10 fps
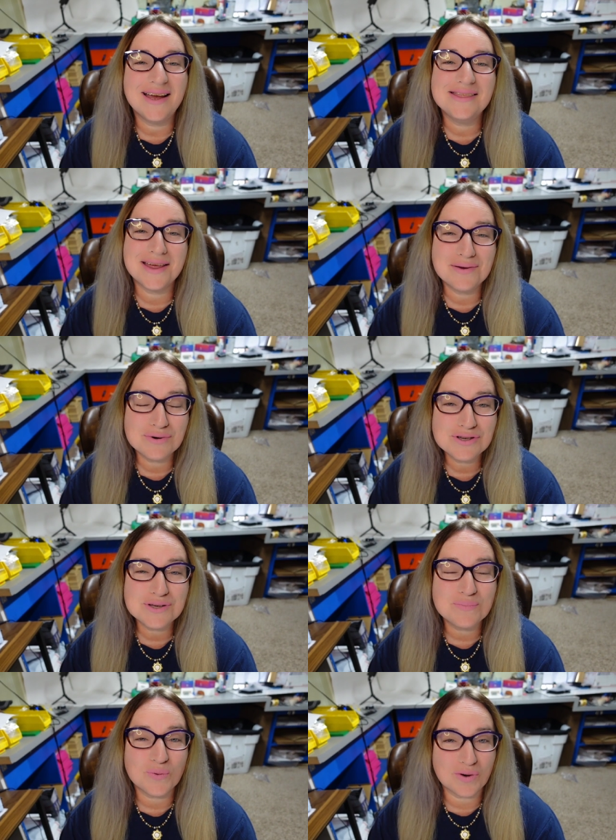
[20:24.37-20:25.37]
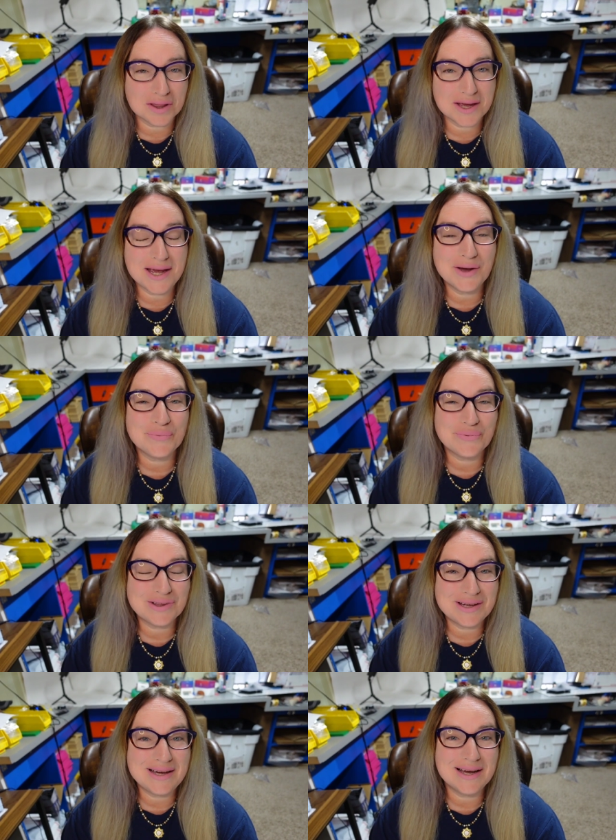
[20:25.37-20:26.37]
and they were some
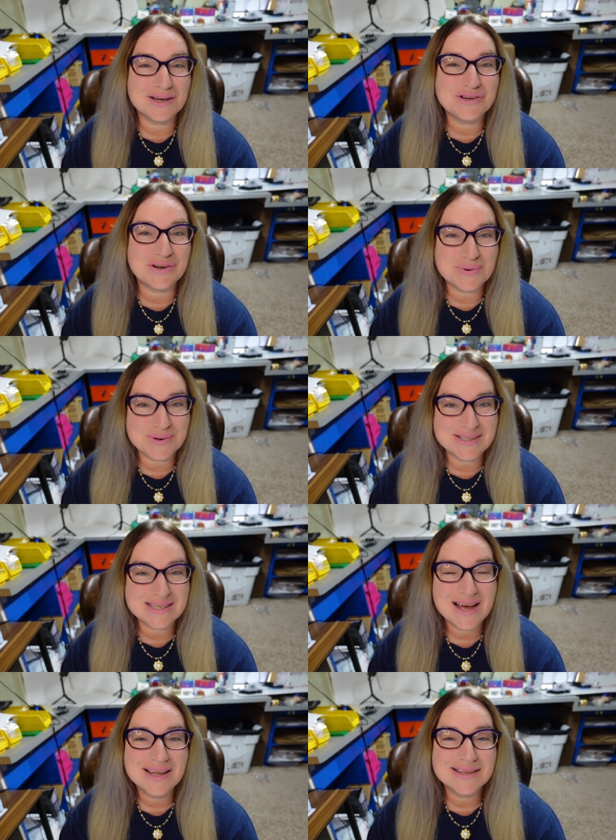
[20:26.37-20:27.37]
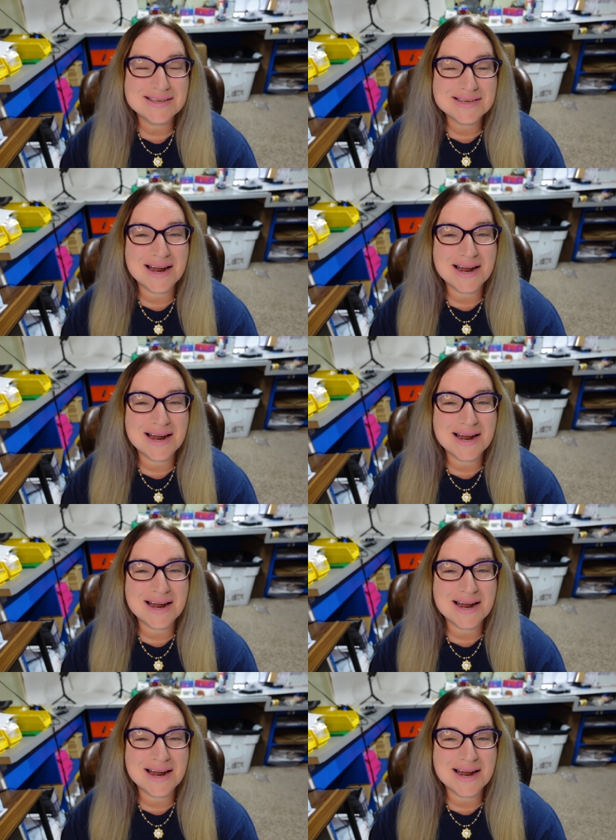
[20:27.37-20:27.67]
really good ones. This